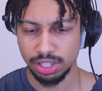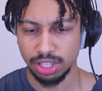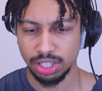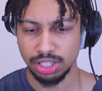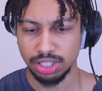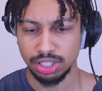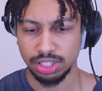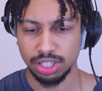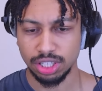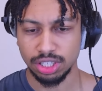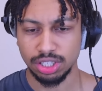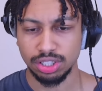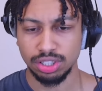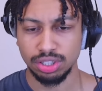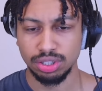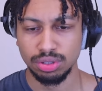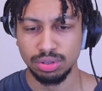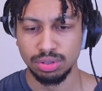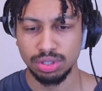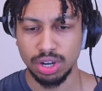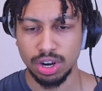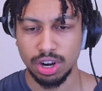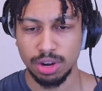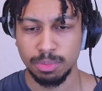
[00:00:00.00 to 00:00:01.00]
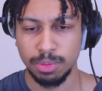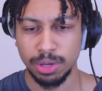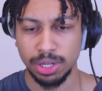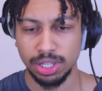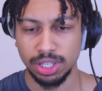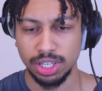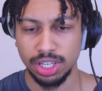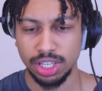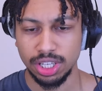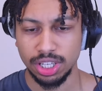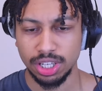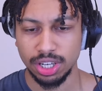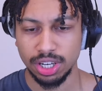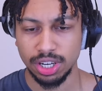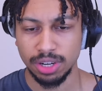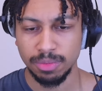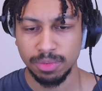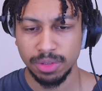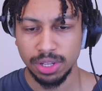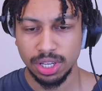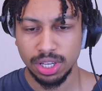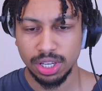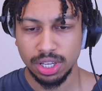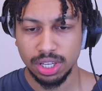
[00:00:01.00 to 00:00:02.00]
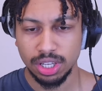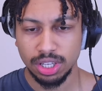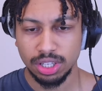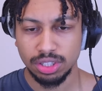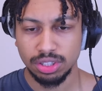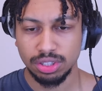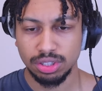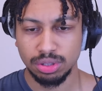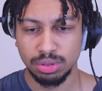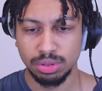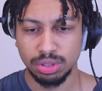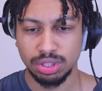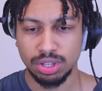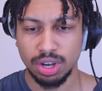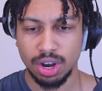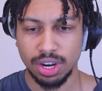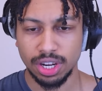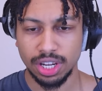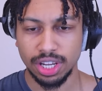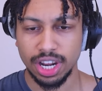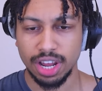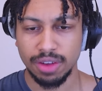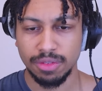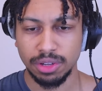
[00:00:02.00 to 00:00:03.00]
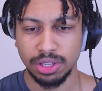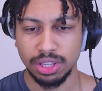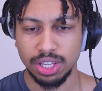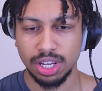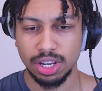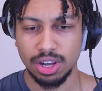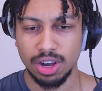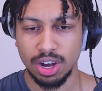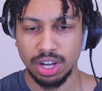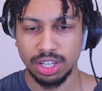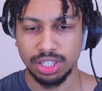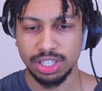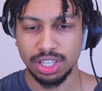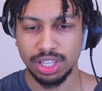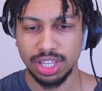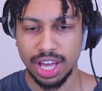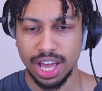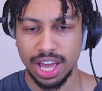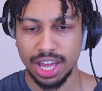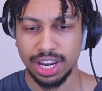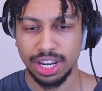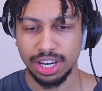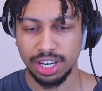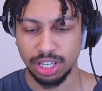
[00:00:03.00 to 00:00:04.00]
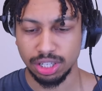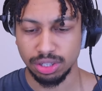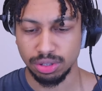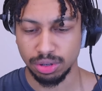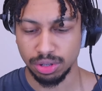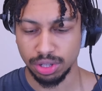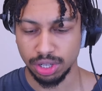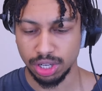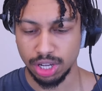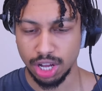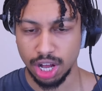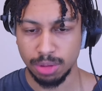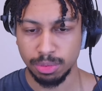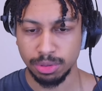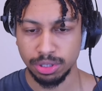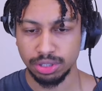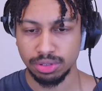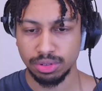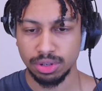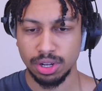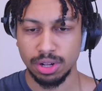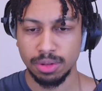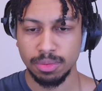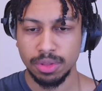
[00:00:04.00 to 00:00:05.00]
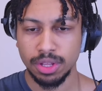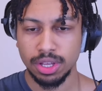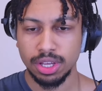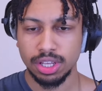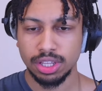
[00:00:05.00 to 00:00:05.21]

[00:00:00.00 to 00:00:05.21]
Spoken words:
Let's use our ability here to target everything onto that and ignore the Goblin Drill.